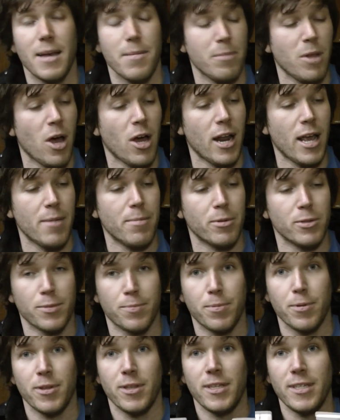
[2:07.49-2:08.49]
I'm not able
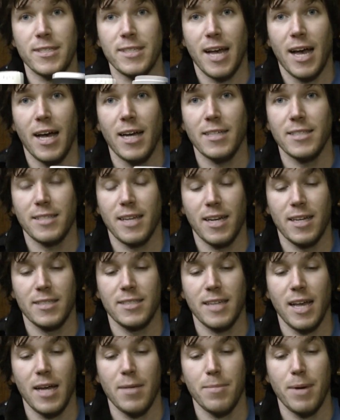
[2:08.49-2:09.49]
to put these guys
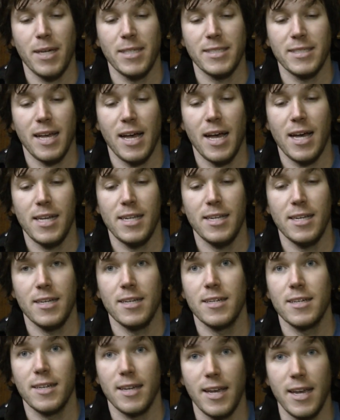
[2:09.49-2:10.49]
side by side
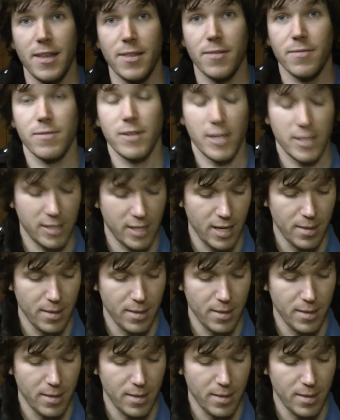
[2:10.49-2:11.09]
in the flood